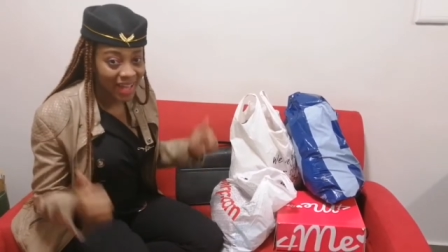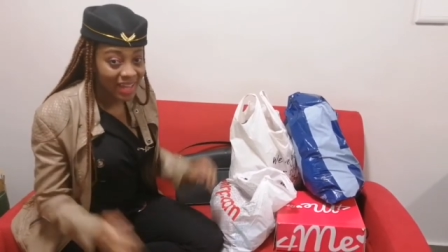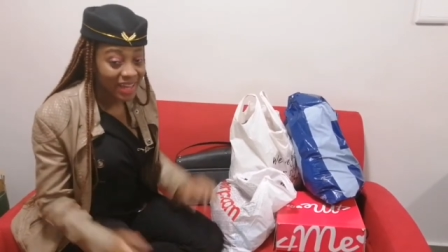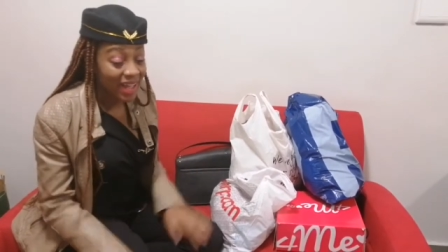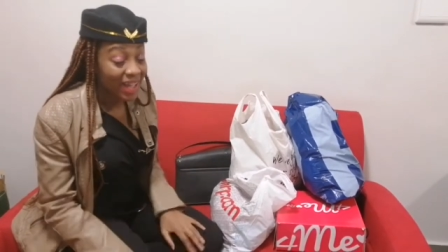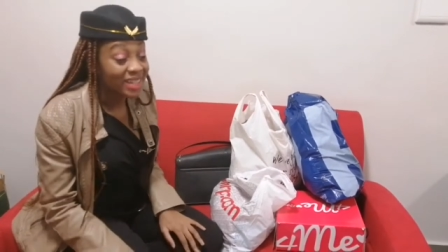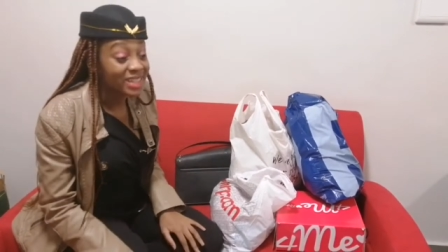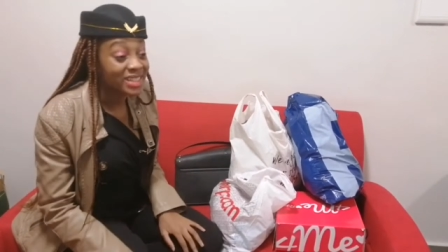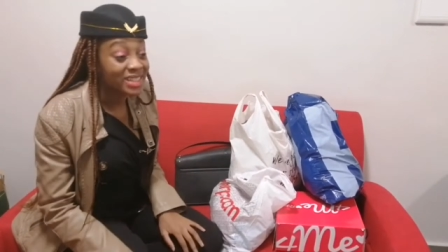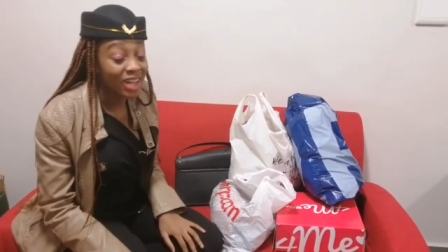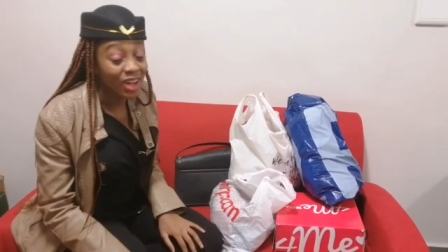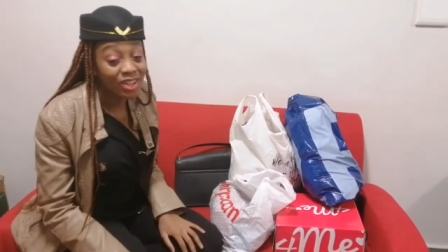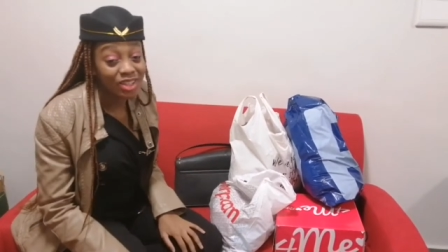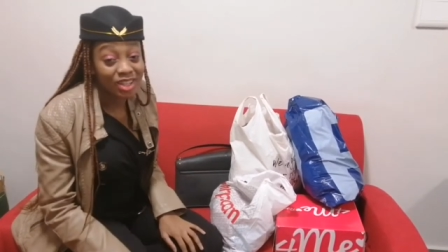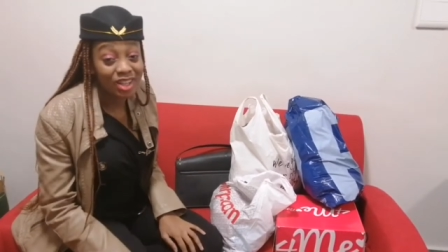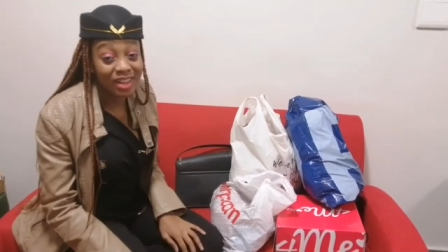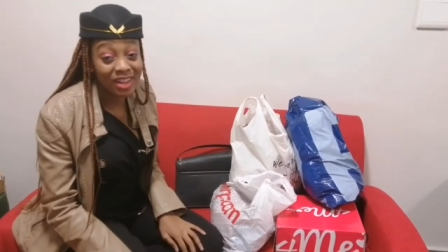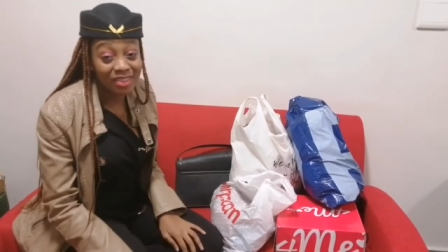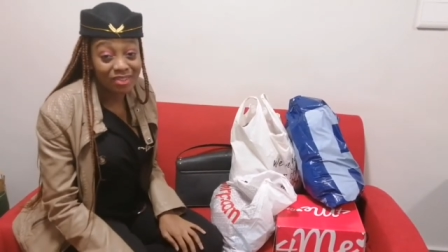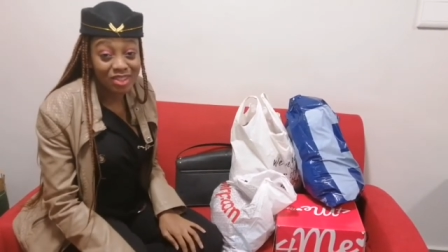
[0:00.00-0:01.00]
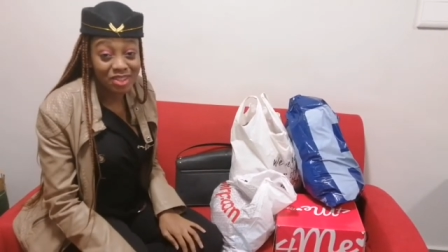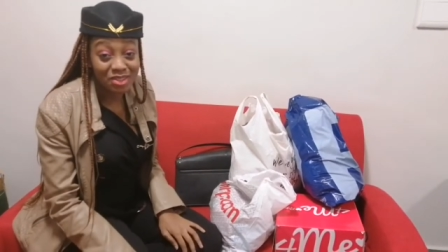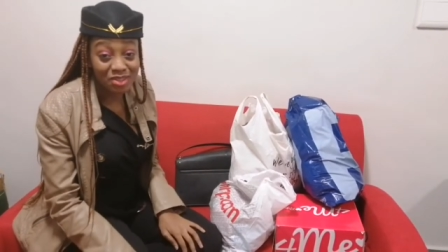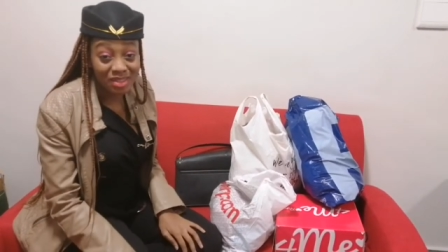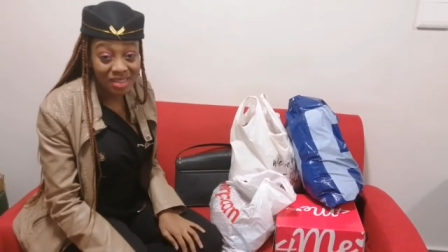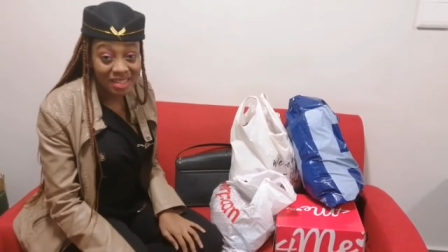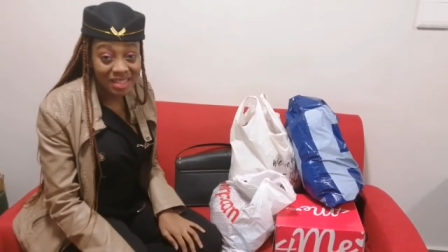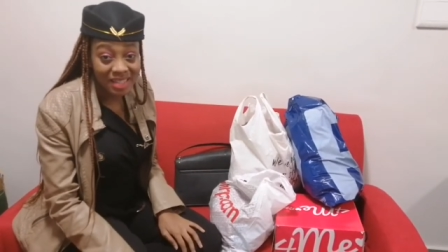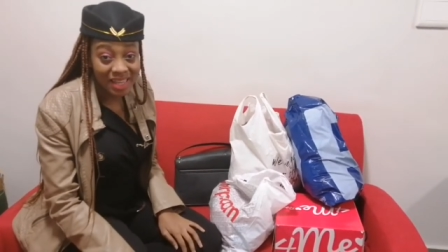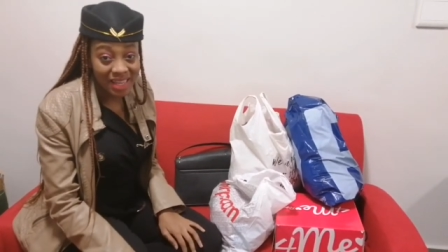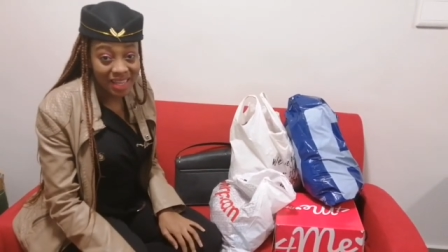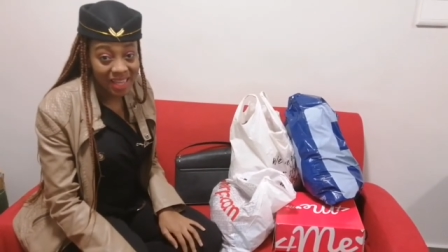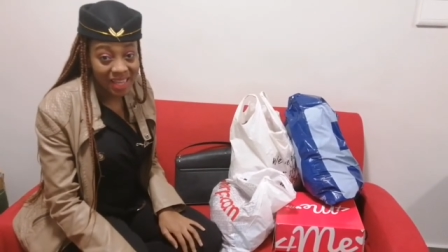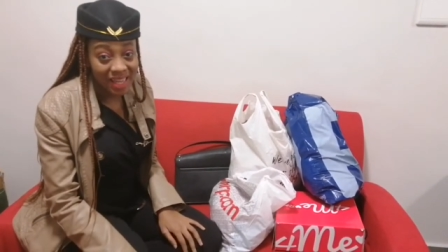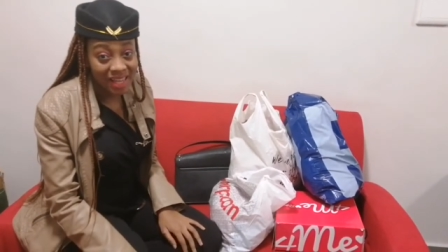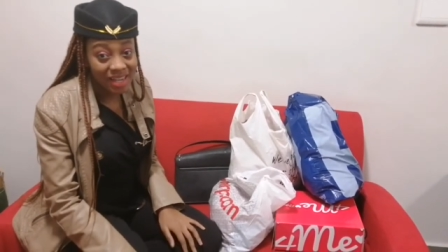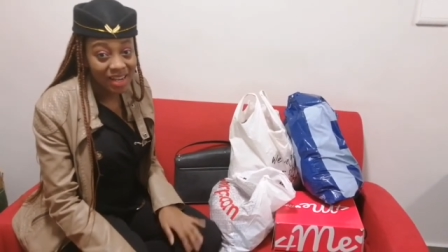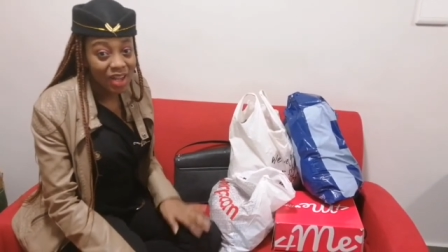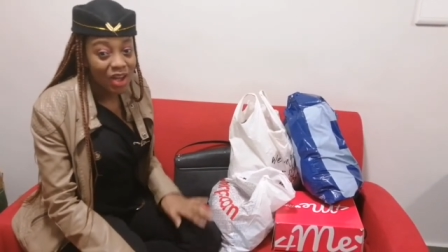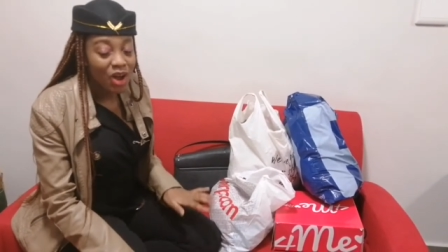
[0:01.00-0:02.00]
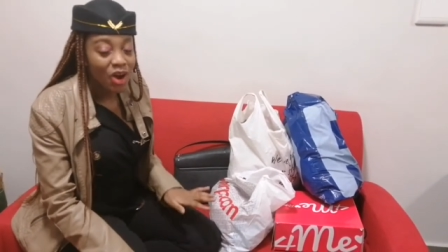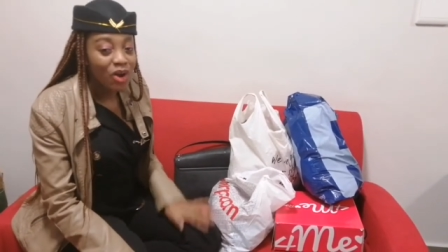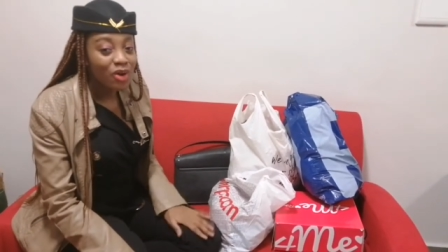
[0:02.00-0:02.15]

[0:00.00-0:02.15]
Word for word: I, I doubt I'll ever do this again.